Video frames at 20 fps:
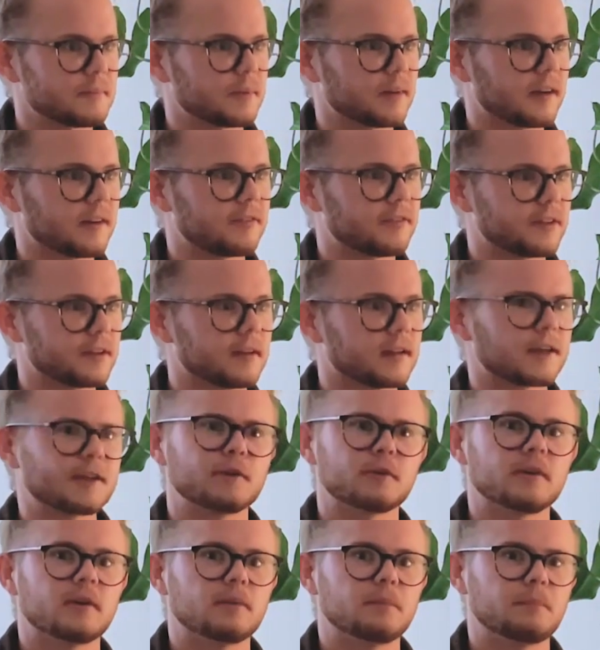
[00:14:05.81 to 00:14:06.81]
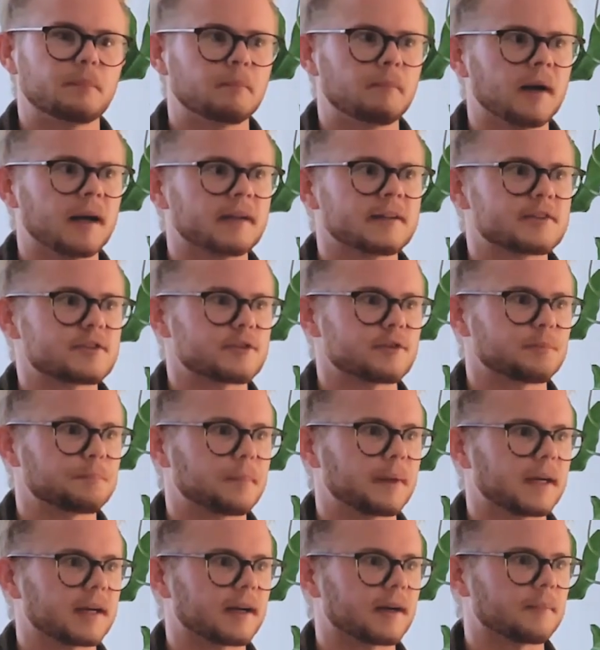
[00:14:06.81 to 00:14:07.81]
but I feel like you have managed to
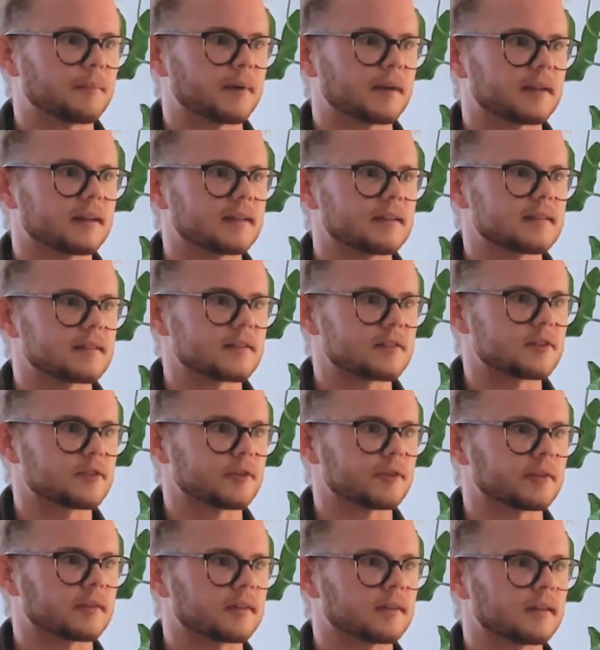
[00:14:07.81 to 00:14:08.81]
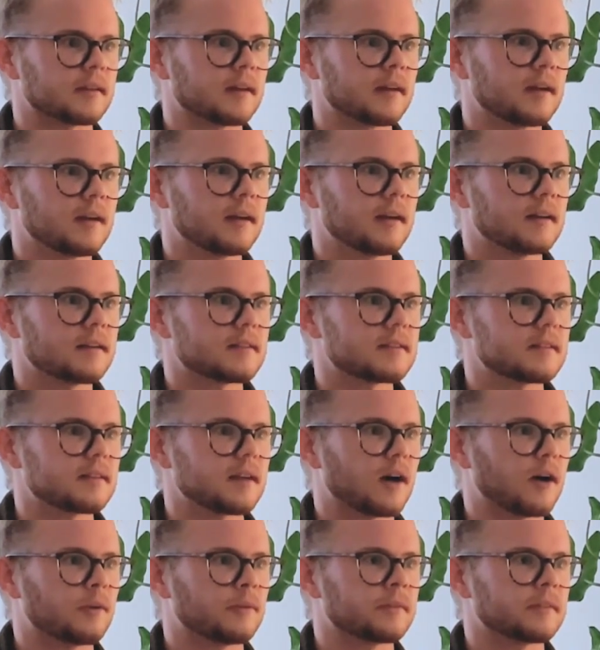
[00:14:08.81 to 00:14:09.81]
pick up at least a certain
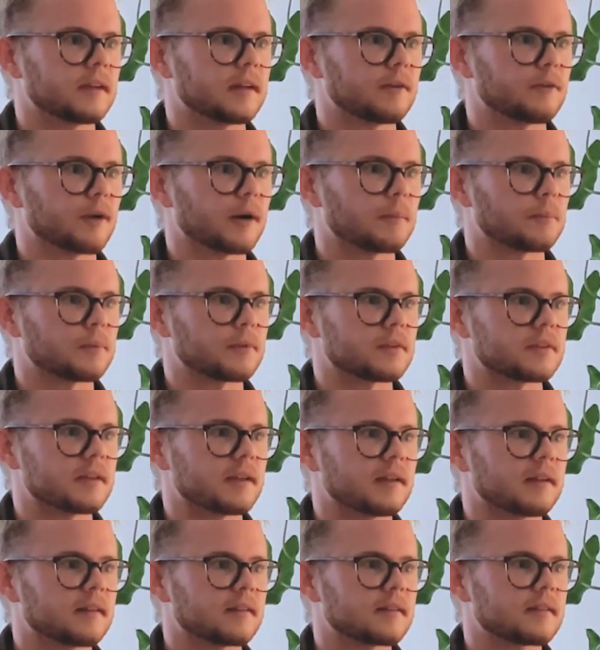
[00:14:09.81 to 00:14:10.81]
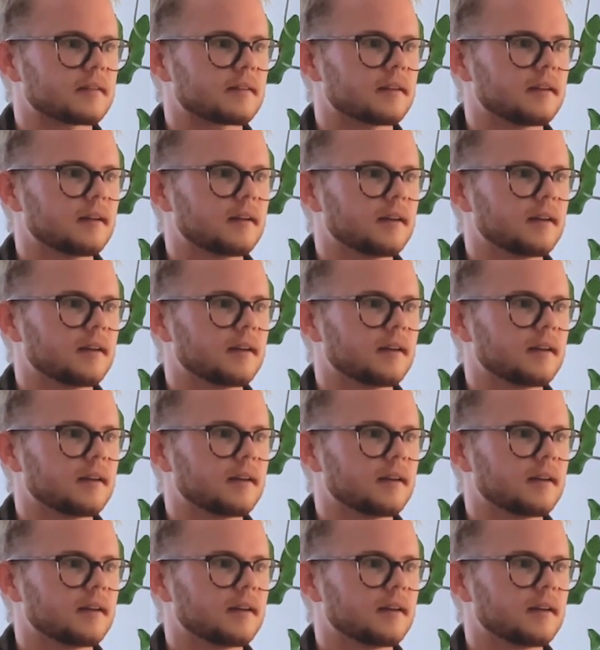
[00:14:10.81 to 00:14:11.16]
sound that represents